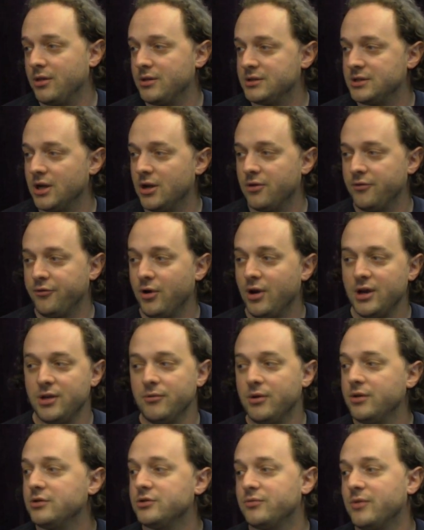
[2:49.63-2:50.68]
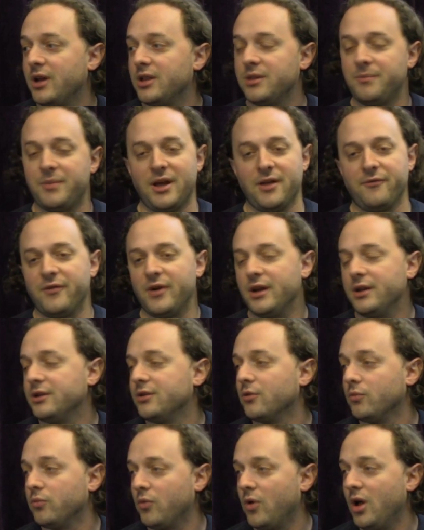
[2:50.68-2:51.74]
So for anyone who's read the Pathfinder
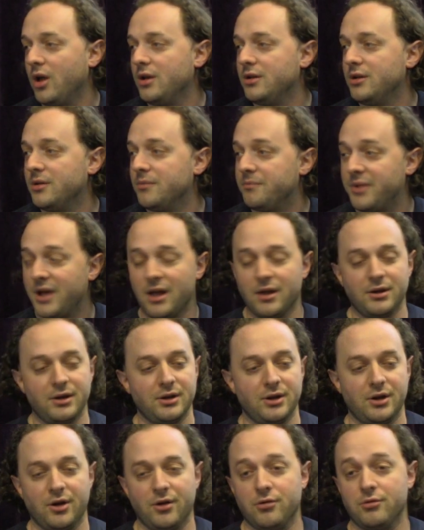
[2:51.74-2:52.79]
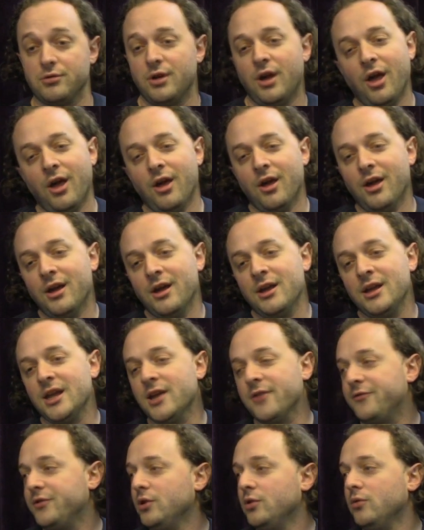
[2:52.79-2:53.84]
one Paladin Code,
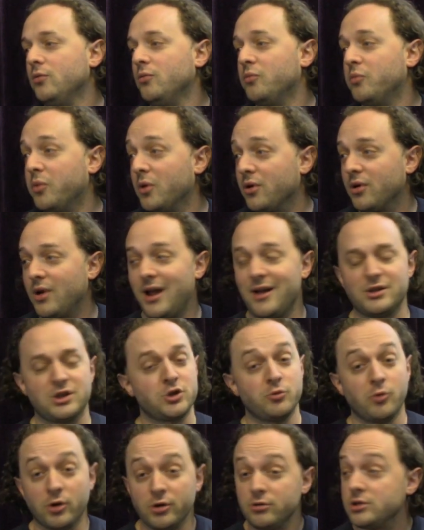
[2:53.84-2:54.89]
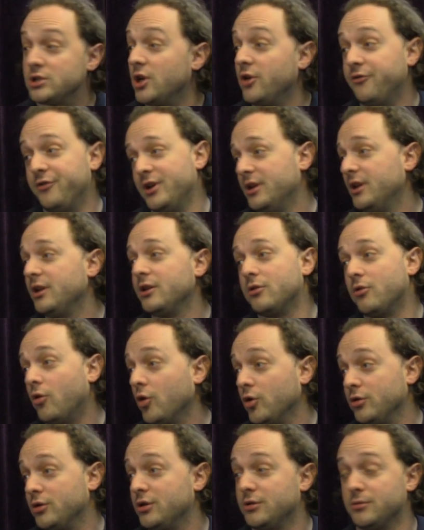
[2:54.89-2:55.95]
if you were swore yourself in in
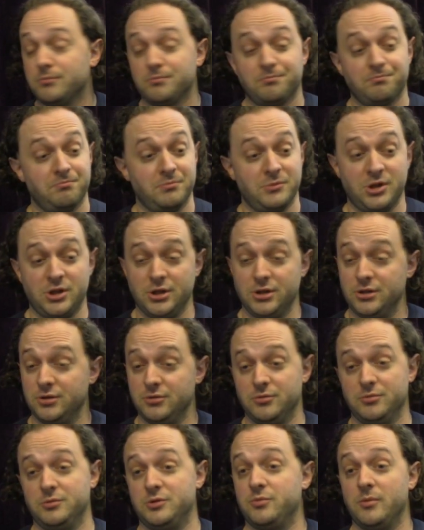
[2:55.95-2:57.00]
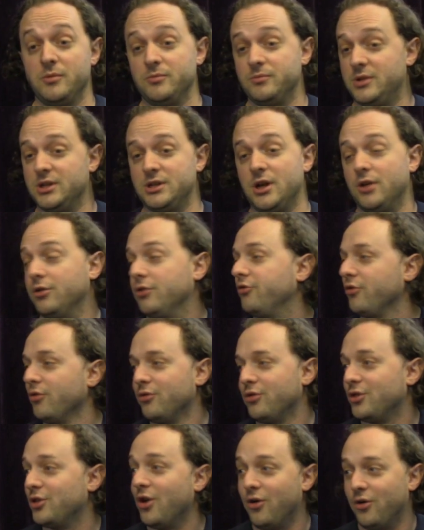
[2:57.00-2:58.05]
court to, to tell the
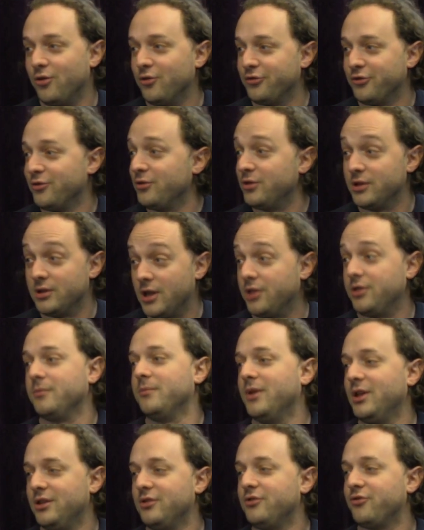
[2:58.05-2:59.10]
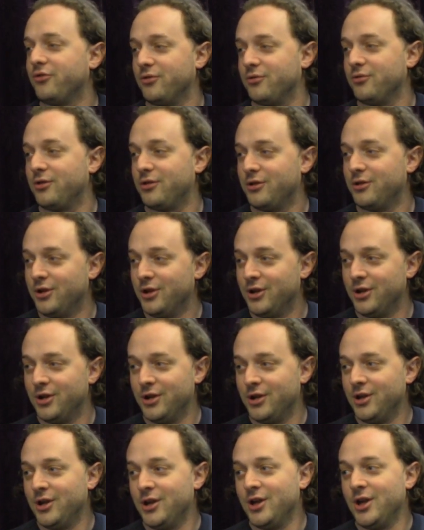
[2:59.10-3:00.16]
truth, the whole truth, nothing but the truth,
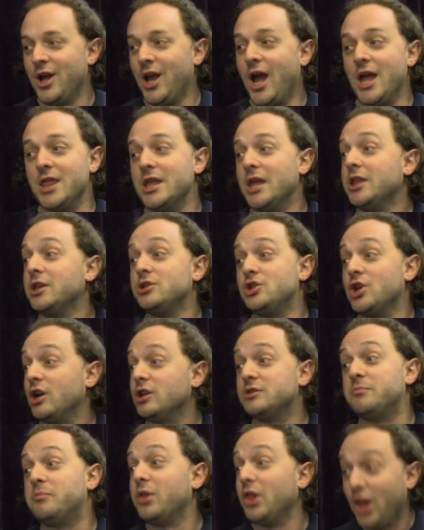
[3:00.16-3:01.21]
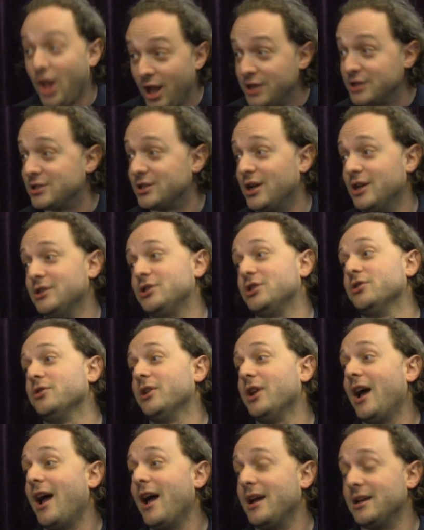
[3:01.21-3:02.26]
and then the judge blindsides you and
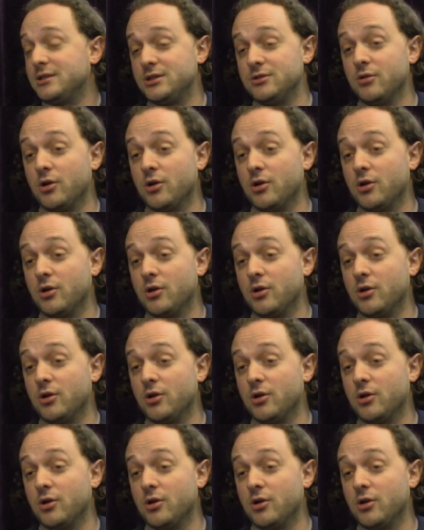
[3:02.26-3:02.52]
asks you a